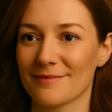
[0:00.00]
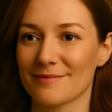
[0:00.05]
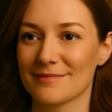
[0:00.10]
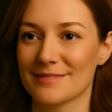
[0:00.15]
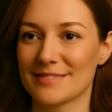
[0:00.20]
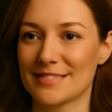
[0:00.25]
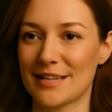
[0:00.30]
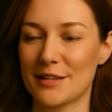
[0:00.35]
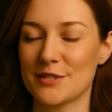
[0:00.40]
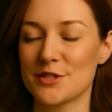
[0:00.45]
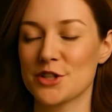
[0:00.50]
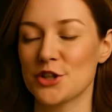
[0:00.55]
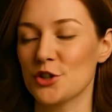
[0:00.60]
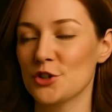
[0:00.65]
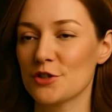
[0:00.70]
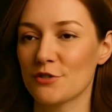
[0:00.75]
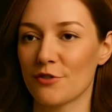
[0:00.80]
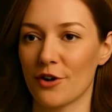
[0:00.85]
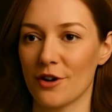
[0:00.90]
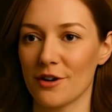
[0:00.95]
Sounds
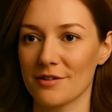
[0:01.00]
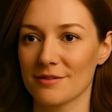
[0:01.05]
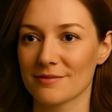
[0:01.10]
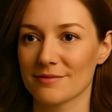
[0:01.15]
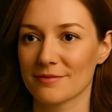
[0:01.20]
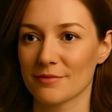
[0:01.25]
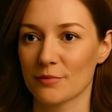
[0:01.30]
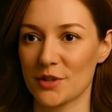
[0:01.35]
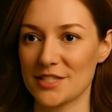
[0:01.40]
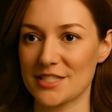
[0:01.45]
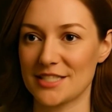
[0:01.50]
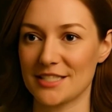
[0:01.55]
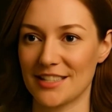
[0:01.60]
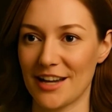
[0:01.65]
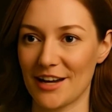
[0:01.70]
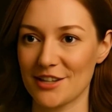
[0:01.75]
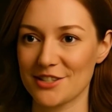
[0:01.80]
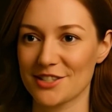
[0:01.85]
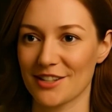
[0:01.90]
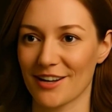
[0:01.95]
useful. What's the
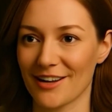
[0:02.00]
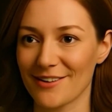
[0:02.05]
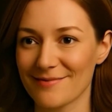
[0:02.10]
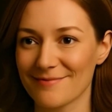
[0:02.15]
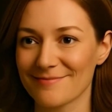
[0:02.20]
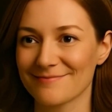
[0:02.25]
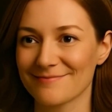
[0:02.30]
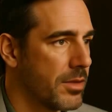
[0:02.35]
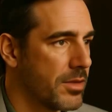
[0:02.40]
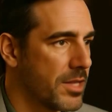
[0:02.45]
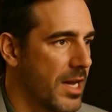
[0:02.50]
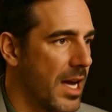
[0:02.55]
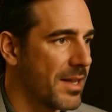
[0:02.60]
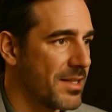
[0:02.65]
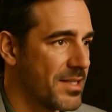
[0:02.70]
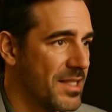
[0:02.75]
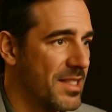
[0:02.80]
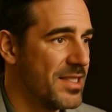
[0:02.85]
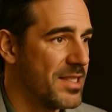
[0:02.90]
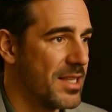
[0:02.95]
downside?
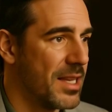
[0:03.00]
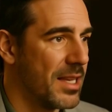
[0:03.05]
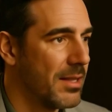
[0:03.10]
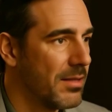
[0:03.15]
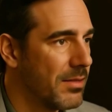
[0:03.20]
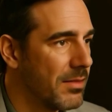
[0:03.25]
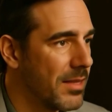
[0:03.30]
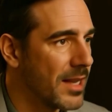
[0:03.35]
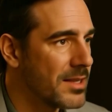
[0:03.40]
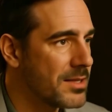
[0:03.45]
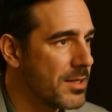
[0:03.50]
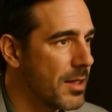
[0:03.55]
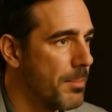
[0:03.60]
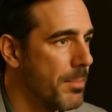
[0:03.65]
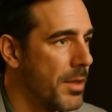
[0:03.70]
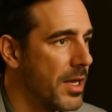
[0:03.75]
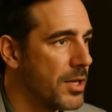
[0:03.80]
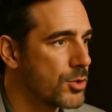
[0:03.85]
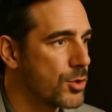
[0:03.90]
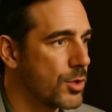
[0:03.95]
Toxicity. That's the
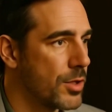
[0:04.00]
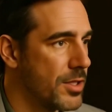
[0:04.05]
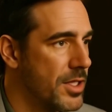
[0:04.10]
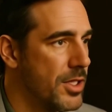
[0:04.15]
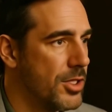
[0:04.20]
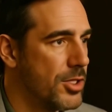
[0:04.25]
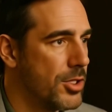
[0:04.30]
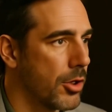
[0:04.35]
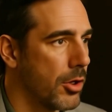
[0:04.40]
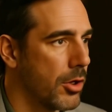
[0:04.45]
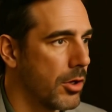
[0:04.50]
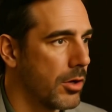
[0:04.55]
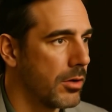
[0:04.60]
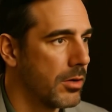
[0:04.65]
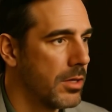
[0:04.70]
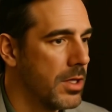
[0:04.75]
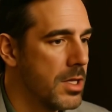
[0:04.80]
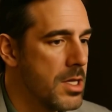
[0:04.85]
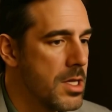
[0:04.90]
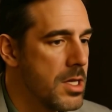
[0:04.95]
big strategic hurdle.
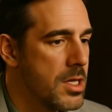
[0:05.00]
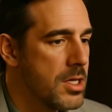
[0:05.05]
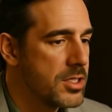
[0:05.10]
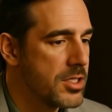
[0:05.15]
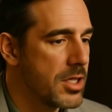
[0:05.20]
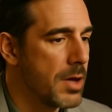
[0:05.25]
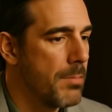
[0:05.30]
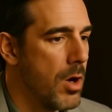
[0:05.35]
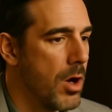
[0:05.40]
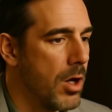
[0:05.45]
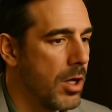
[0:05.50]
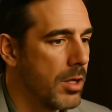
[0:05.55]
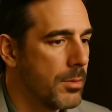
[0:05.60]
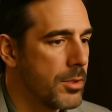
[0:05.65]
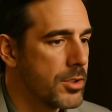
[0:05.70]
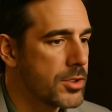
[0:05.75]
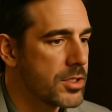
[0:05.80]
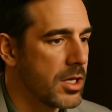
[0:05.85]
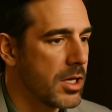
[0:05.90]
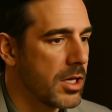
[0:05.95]
Some
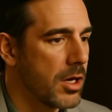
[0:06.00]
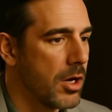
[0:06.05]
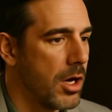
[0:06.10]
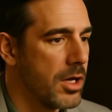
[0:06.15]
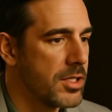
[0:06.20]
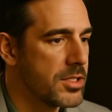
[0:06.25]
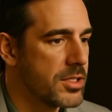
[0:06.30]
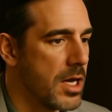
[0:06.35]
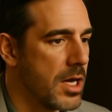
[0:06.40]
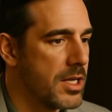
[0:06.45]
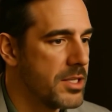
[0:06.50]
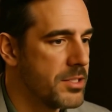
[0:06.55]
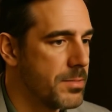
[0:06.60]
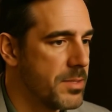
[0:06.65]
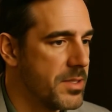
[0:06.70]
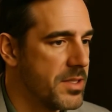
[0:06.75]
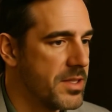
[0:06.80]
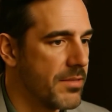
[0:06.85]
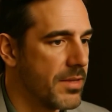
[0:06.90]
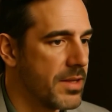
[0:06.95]
polymers can cause
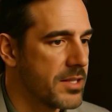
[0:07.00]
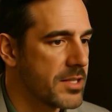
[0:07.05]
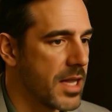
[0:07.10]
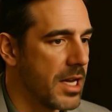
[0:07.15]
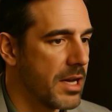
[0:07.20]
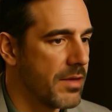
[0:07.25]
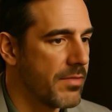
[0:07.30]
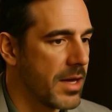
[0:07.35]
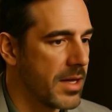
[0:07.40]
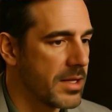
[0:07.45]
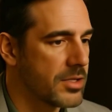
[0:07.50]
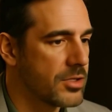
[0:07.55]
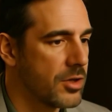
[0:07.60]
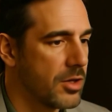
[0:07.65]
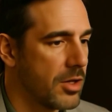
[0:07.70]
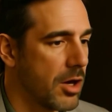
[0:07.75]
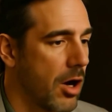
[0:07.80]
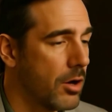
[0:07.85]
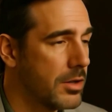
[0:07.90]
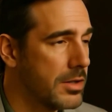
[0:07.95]
non-specific side effects. So
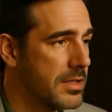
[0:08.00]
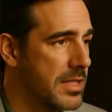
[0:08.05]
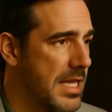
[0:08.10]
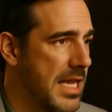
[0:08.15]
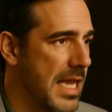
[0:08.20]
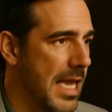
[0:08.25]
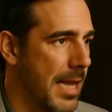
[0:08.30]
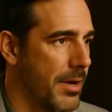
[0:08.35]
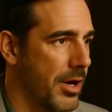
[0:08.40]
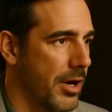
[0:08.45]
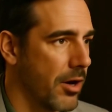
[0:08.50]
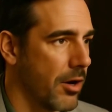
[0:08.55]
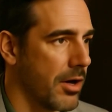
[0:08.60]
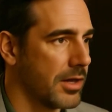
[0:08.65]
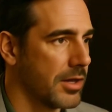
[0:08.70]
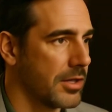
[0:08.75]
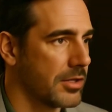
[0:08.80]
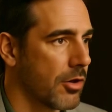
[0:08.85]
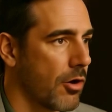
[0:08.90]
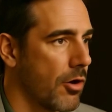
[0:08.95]
the R&D game here
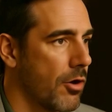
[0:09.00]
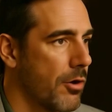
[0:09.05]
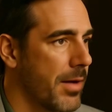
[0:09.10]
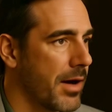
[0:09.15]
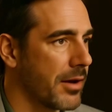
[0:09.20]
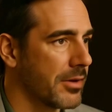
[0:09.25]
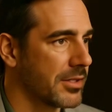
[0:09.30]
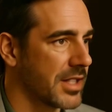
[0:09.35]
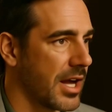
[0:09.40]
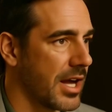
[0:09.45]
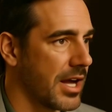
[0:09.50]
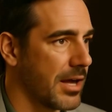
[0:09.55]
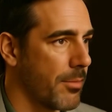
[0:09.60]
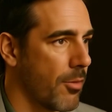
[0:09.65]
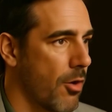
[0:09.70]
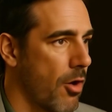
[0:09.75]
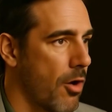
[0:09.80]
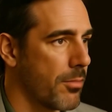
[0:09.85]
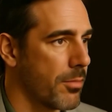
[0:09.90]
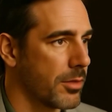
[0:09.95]
is all about designing
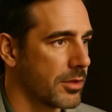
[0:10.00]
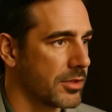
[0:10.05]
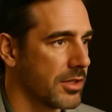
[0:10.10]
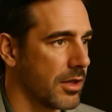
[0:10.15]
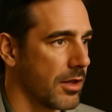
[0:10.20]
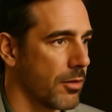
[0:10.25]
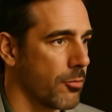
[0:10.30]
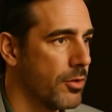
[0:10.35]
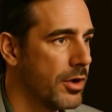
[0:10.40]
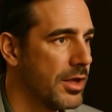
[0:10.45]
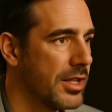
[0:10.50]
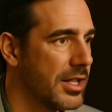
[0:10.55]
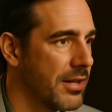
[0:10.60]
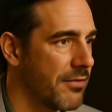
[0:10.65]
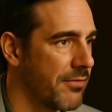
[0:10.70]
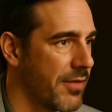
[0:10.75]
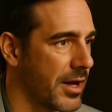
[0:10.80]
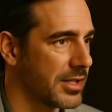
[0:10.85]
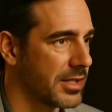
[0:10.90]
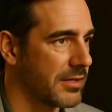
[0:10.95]
polymers that are really
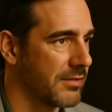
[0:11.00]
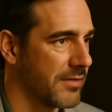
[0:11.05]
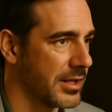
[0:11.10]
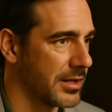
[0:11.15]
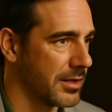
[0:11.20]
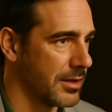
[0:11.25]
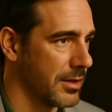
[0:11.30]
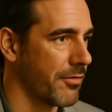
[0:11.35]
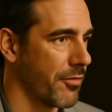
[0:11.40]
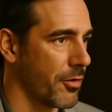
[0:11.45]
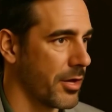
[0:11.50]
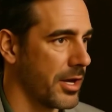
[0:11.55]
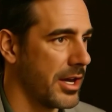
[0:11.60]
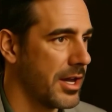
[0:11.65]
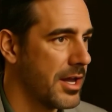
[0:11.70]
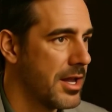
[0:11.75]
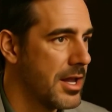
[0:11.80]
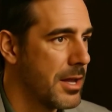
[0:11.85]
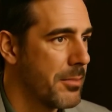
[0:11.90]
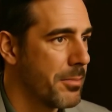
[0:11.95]
effective at delivery
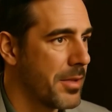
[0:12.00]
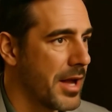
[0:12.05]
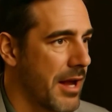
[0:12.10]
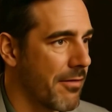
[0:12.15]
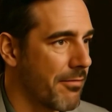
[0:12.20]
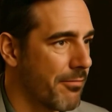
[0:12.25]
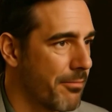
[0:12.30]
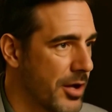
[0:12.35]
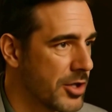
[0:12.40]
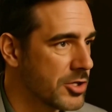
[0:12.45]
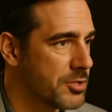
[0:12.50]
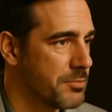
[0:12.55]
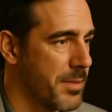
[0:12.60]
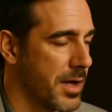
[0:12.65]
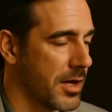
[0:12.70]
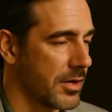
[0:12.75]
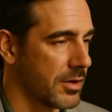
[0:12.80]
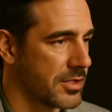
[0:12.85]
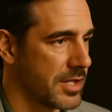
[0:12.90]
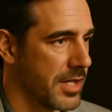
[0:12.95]
but have much
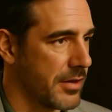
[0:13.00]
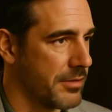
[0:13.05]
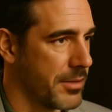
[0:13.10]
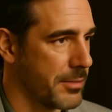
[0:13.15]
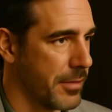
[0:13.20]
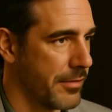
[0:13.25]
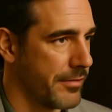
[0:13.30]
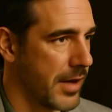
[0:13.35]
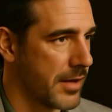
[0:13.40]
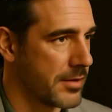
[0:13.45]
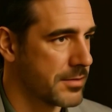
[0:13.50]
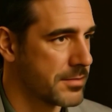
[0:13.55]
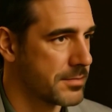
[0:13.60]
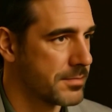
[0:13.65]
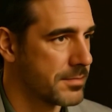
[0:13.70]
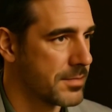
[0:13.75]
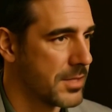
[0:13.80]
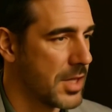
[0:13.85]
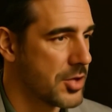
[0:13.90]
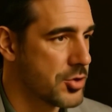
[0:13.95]
better safety profiles.
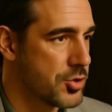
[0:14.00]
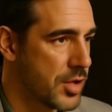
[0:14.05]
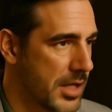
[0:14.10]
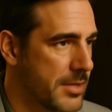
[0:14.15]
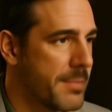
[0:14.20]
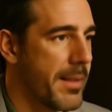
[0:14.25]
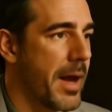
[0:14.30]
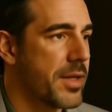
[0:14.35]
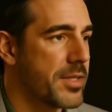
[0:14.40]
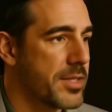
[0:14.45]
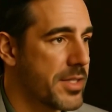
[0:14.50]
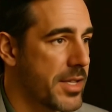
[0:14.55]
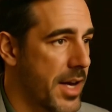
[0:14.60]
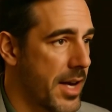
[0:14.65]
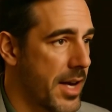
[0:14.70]
The tricky balancing